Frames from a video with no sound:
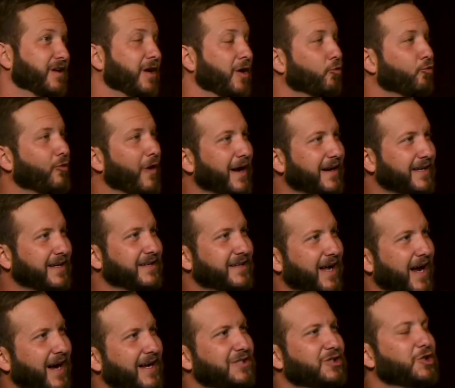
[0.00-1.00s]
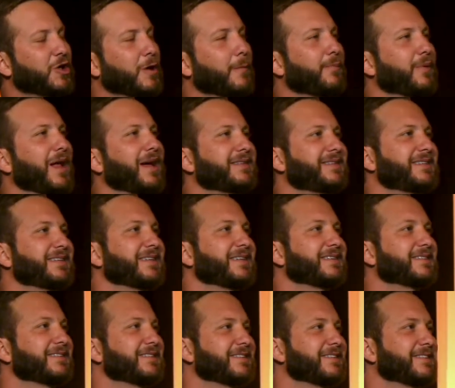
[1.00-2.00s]
recognize your
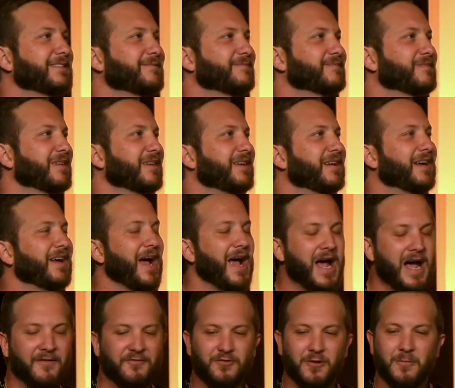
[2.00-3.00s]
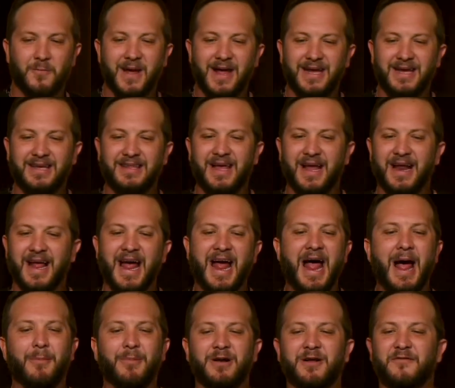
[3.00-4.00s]
blessings. After making that a
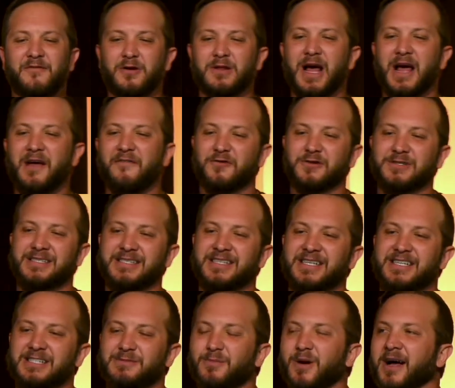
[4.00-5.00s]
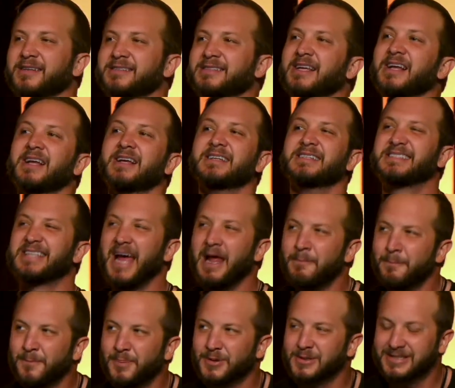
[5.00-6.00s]
habit of your life for 6 months,
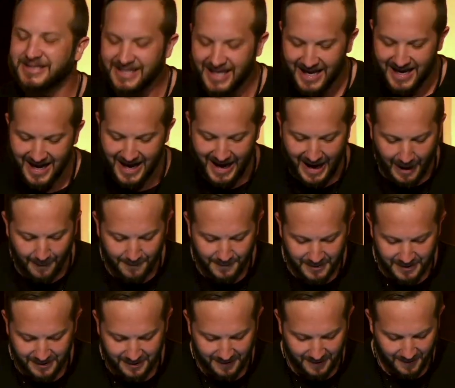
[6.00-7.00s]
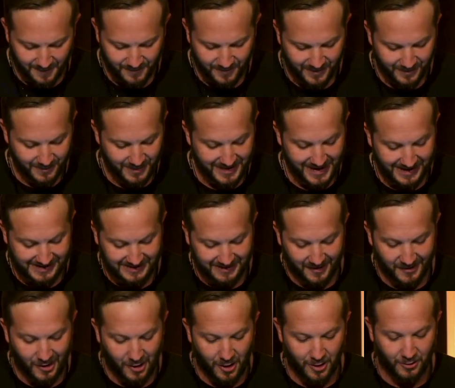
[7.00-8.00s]
10% happier. But that's
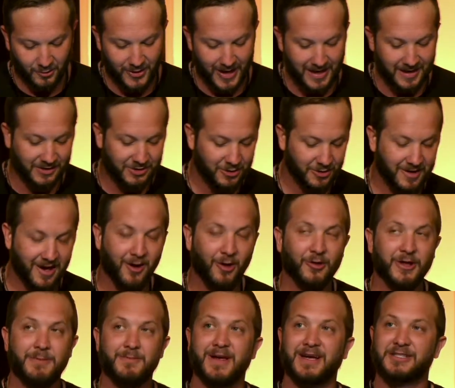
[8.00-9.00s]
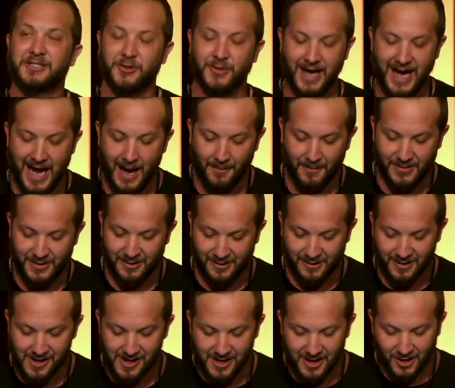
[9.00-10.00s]
not all. Gratitude not only makes you
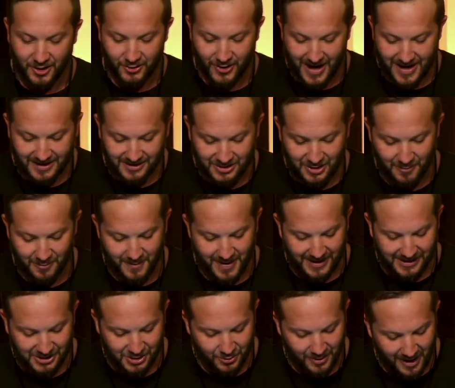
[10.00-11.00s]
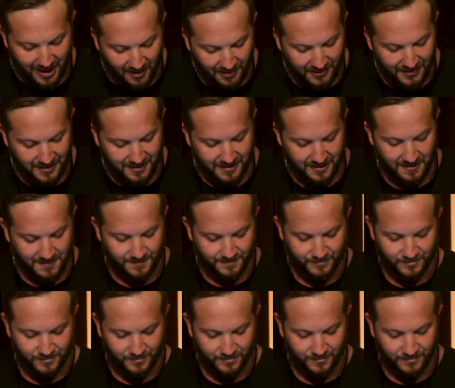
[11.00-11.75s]
happier, gratitude makes you healthier.